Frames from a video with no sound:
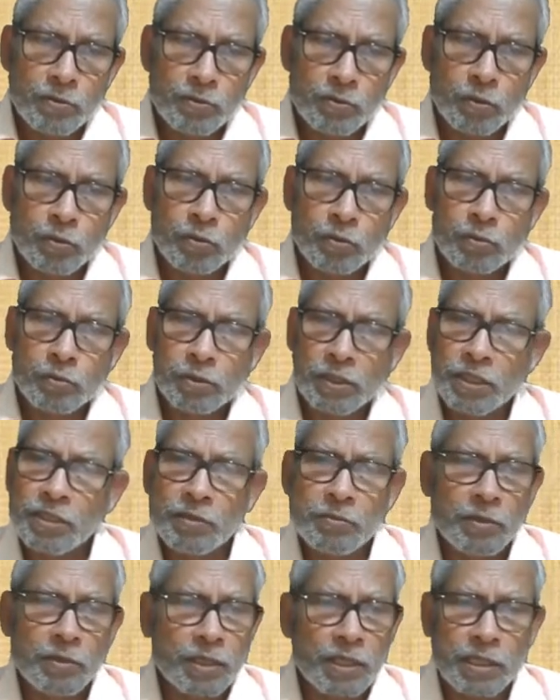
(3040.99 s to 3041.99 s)
So
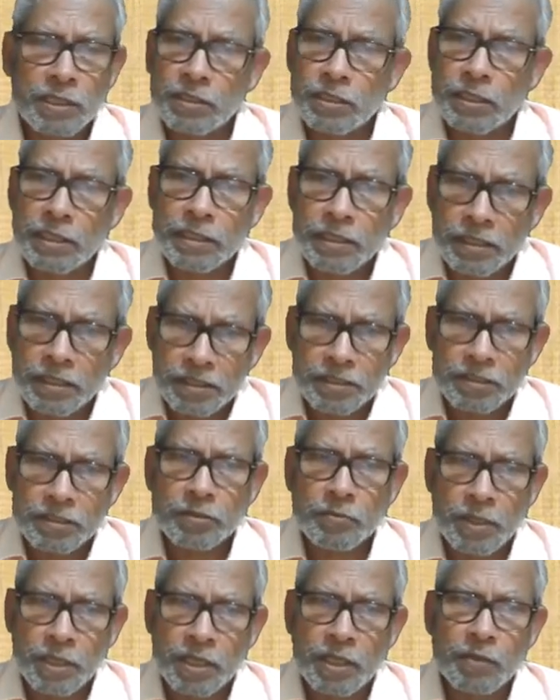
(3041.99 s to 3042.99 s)
decision making, in the
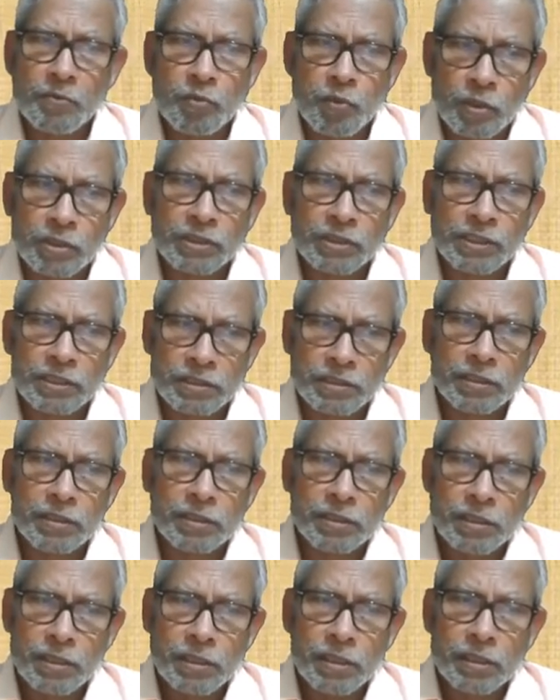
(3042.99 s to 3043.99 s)
decision making process,
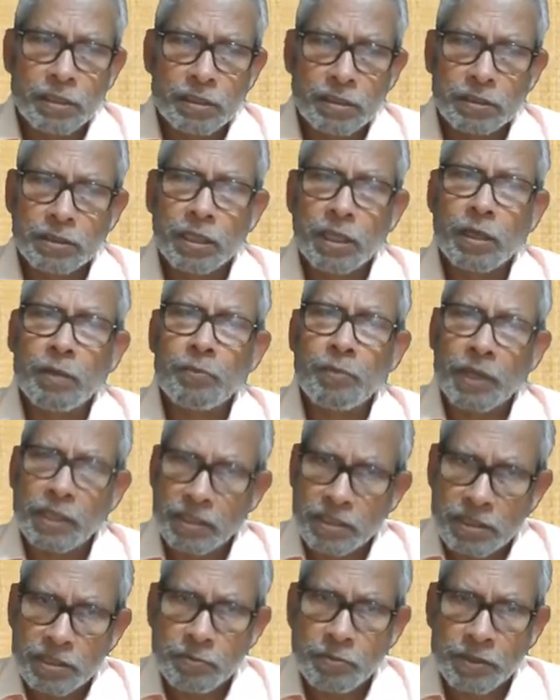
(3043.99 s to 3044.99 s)
the
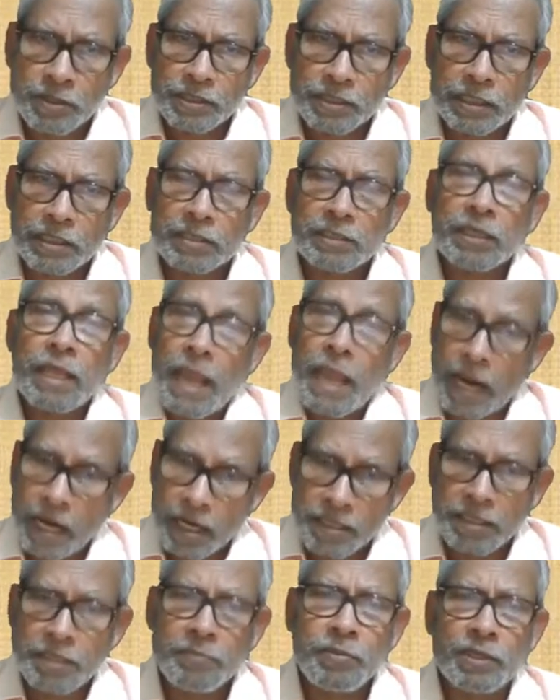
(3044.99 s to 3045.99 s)
participation,
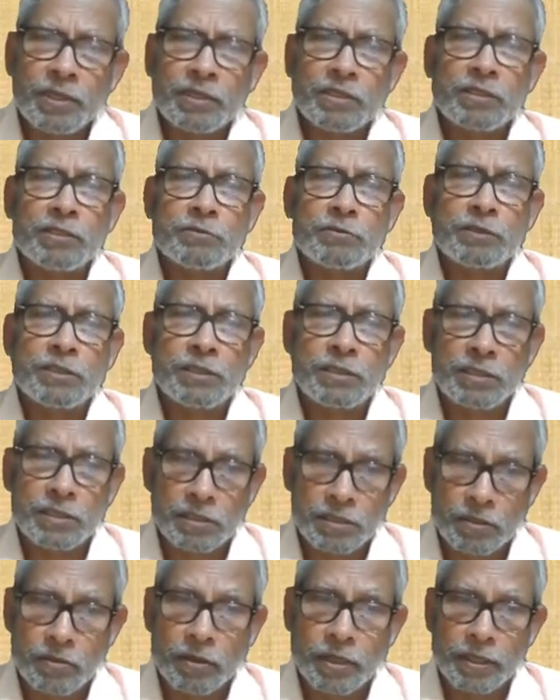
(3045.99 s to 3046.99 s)
active participation is
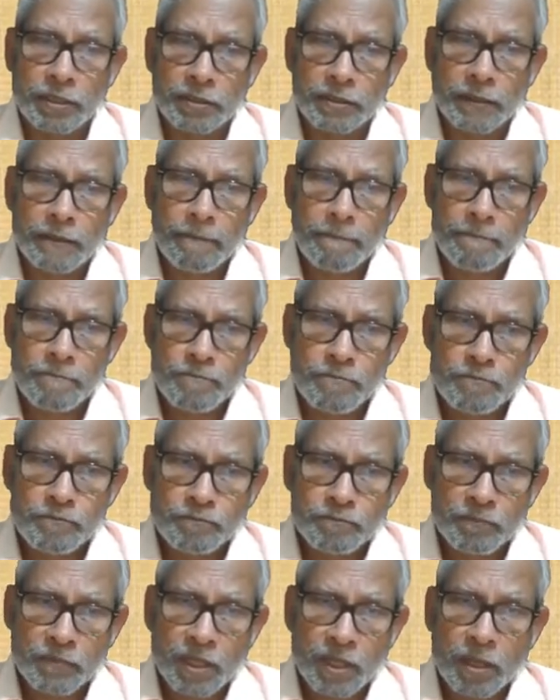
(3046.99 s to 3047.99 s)
required.
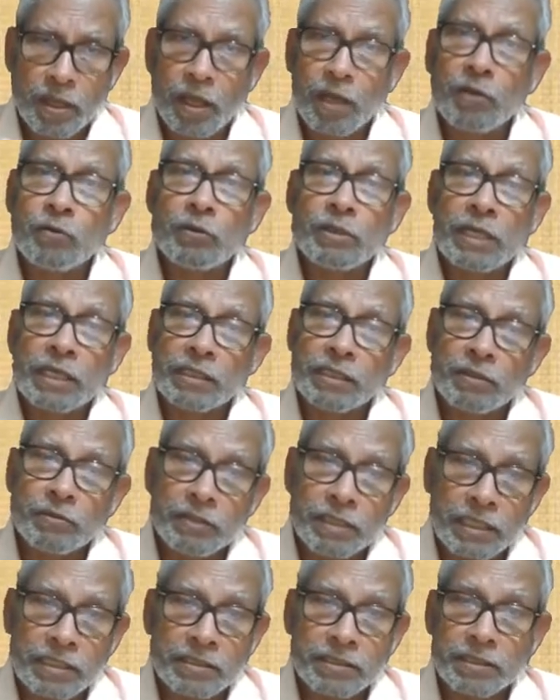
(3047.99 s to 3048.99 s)
Or rather,
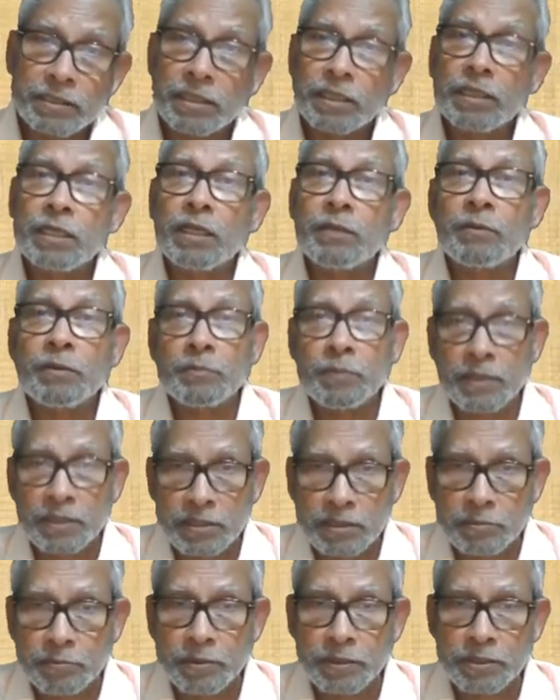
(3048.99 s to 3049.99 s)
we can say the labor
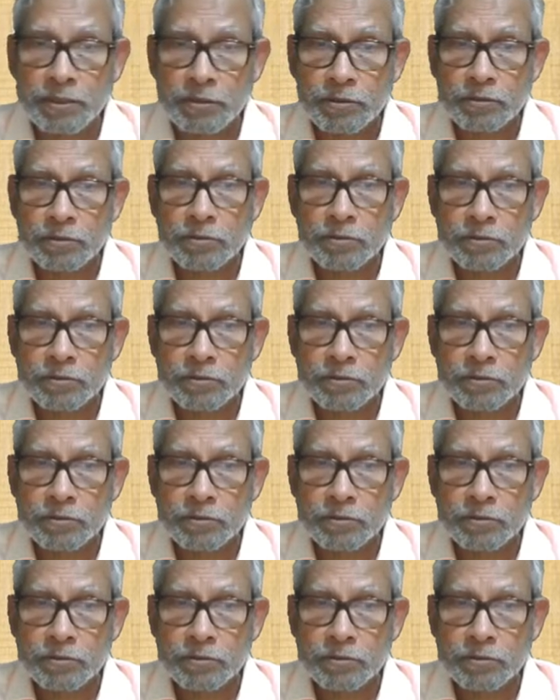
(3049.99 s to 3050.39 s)
participation.